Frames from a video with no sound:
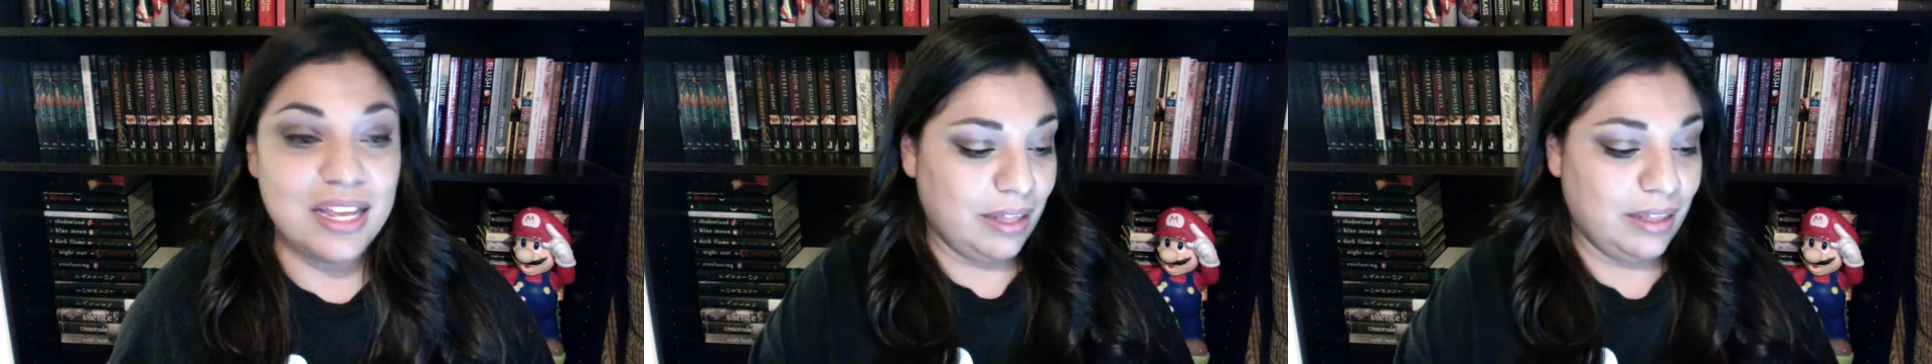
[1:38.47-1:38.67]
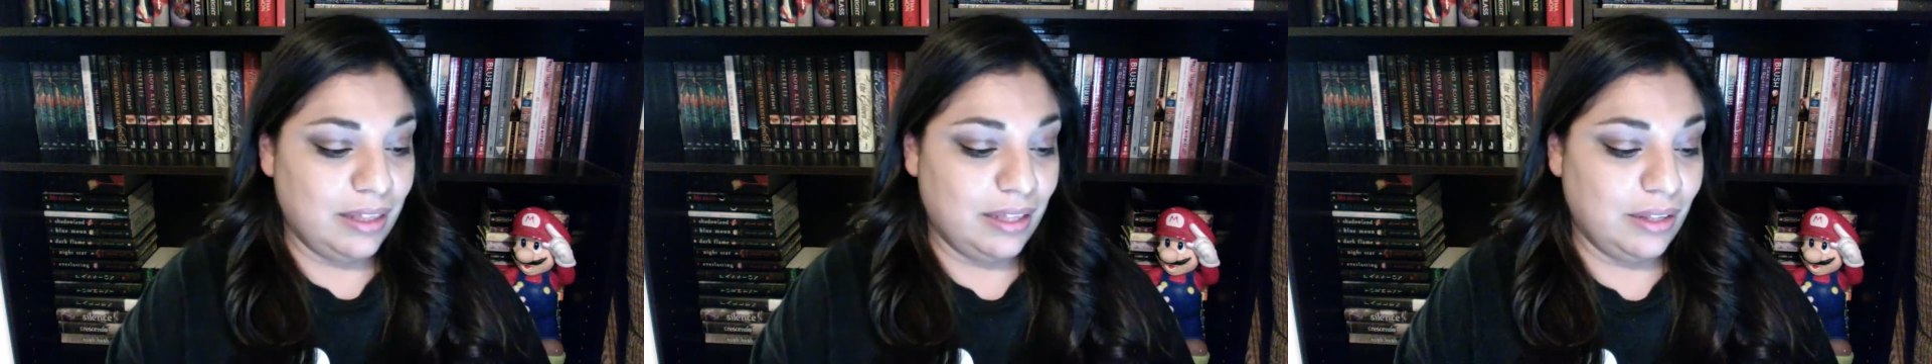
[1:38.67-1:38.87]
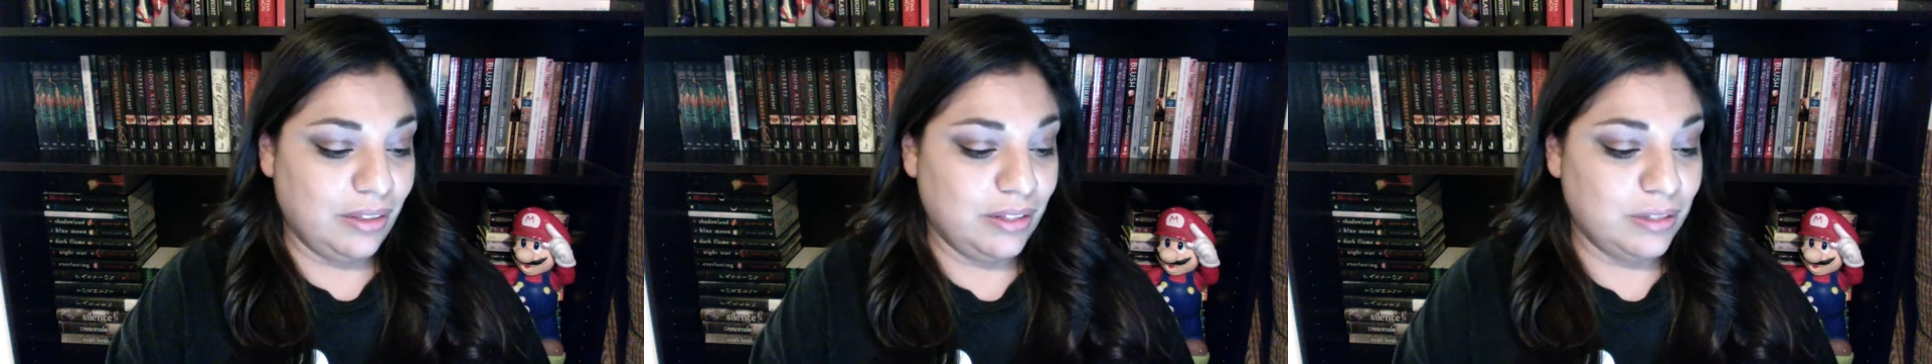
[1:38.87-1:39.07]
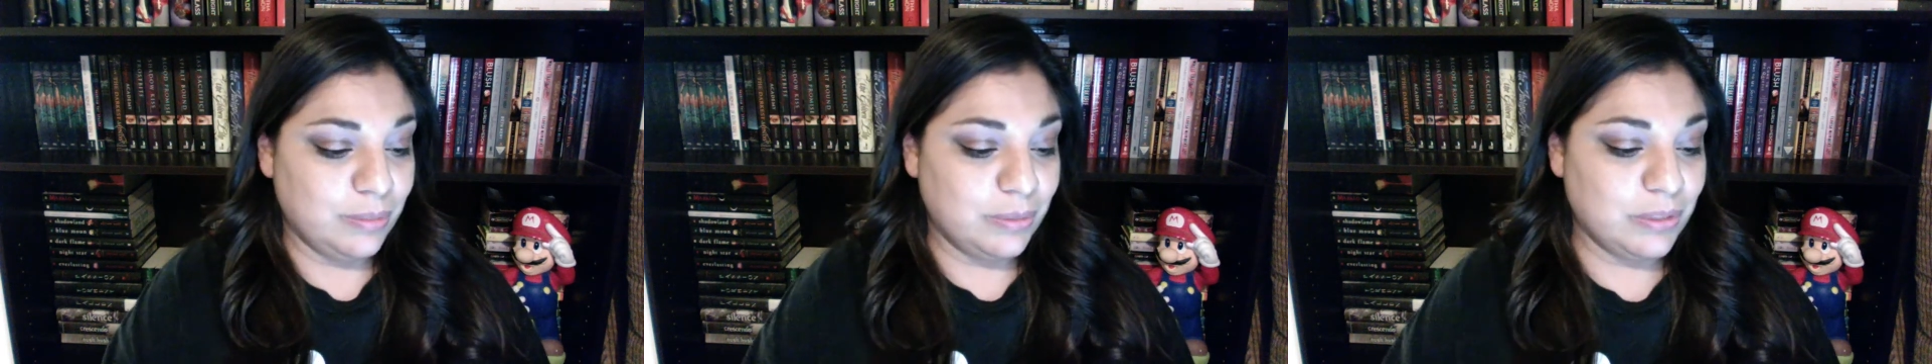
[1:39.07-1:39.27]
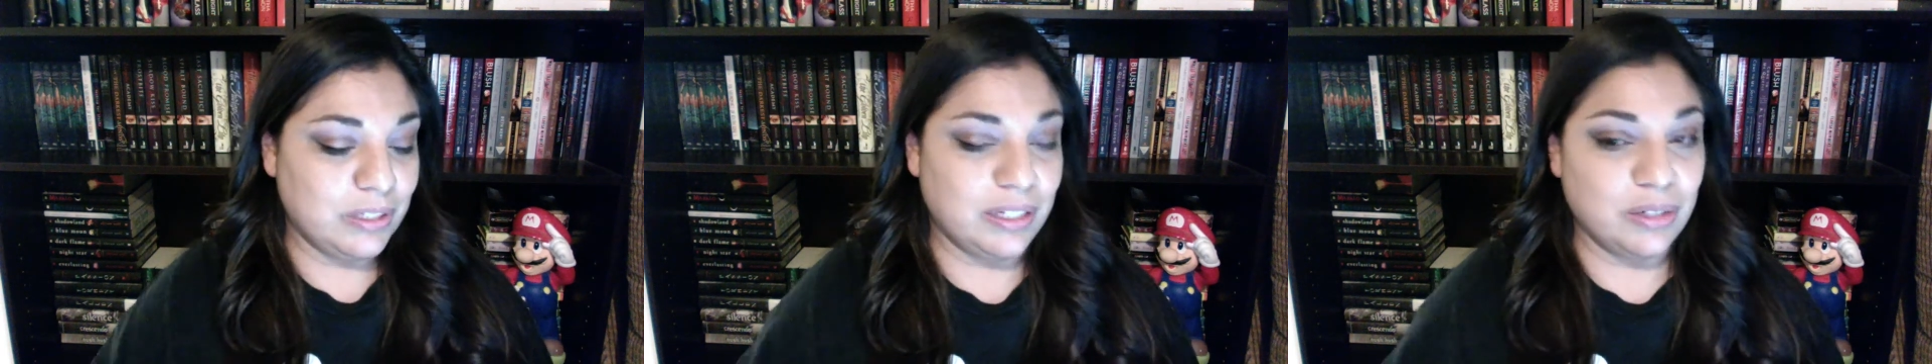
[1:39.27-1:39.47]
Now, this
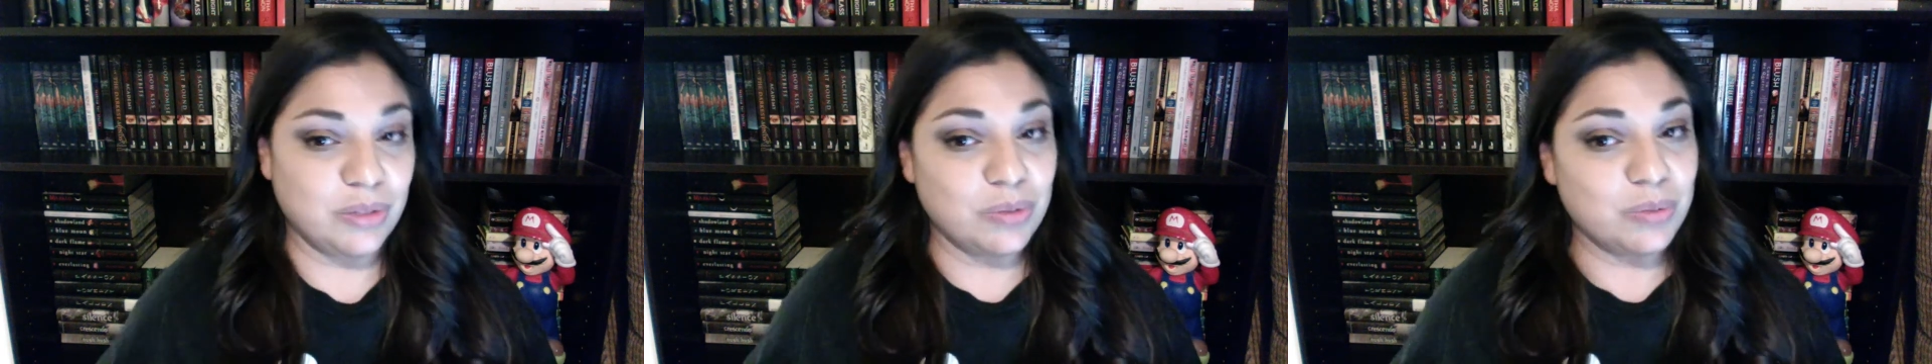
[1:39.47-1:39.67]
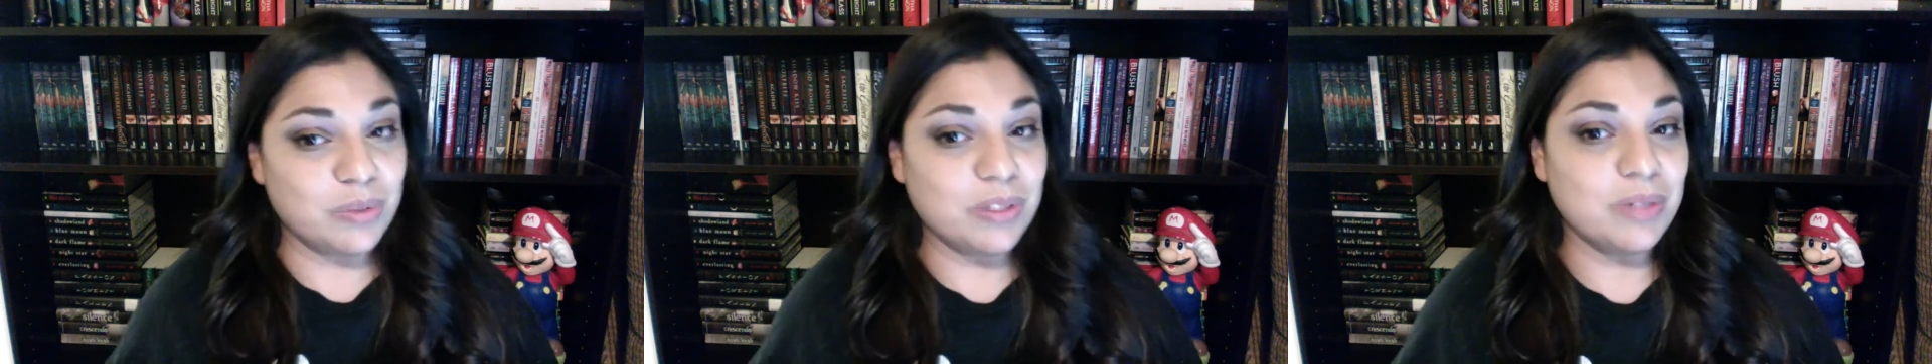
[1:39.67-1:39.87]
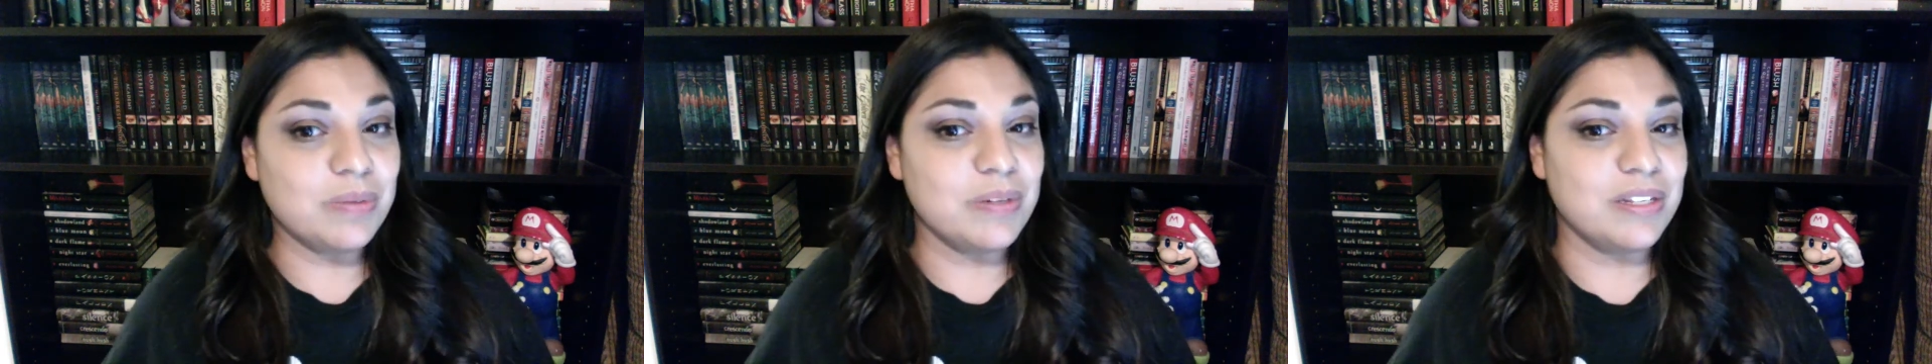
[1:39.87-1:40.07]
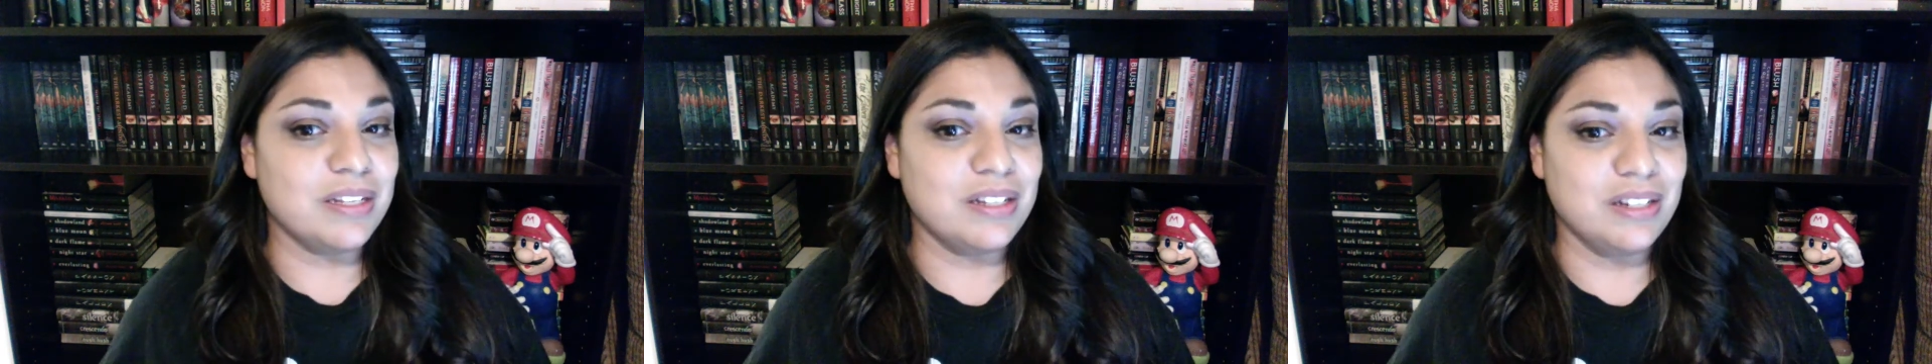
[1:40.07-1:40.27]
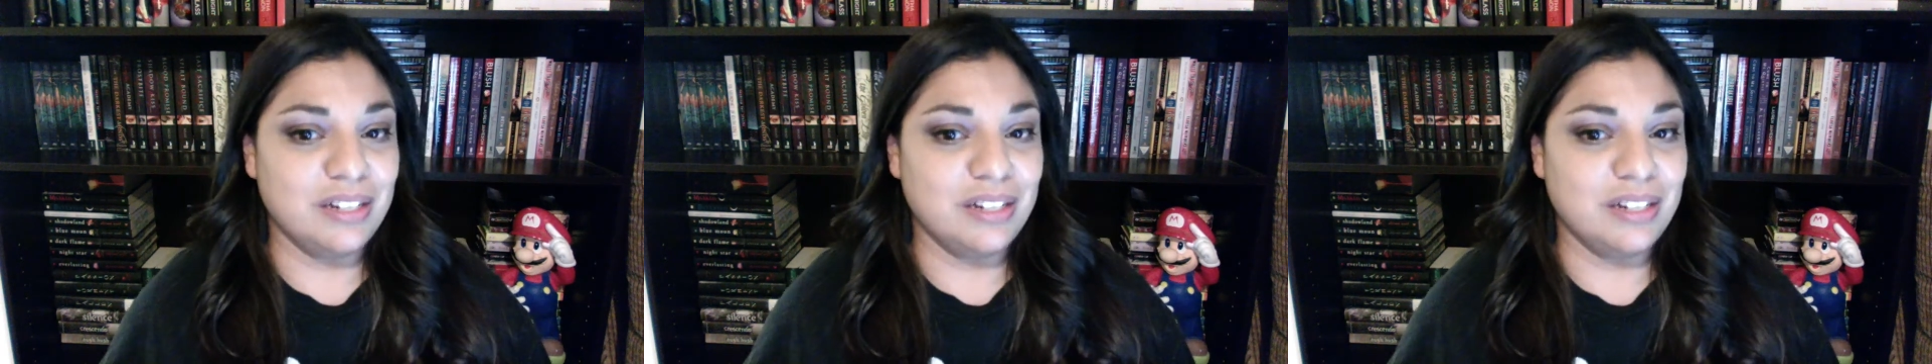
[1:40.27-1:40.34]
book sounds really, really good,